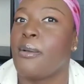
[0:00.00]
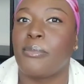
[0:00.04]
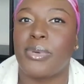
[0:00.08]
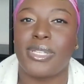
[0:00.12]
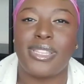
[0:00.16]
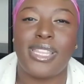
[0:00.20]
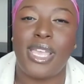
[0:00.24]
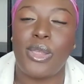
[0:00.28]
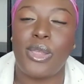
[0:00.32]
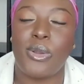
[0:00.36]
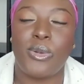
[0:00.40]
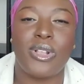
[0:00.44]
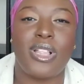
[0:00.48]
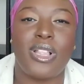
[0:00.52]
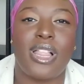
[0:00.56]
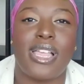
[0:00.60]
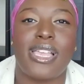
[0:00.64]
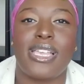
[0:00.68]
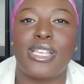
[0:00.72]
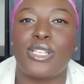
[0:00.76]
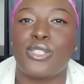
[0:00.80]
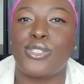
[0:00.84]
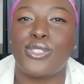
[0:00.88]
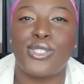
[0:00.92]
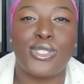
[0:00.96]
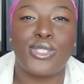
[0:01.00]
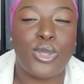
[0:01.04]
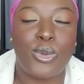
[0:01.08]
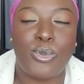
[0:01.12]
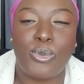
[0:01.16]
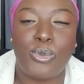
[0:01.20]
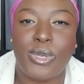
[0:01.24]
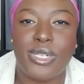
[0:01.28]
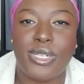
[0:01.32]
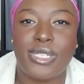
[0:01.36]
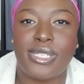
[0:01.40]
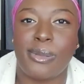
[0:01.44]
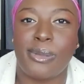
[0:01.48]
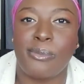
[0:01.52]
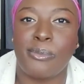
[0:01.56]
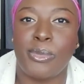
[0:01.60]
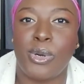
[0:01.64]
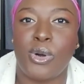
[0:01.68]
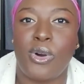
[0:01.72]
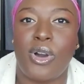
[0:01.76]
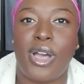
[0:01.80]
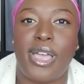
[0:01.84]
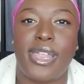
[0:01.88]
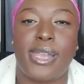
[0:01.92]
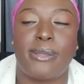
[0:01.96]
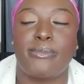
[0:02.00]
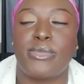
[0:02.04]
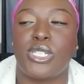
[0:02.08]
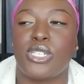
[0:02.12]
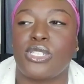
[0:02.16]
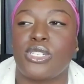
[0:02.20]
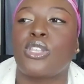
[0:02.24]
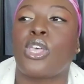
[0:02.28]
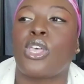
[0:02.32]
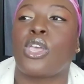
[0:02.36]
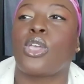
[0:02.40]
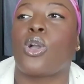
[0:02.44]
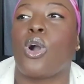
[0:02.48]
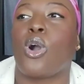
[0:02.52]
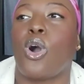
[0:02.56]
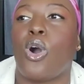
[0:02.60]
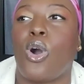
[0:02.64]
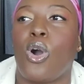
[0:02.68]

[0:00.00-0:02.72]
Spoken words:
But they were like super simple, and I'm just like,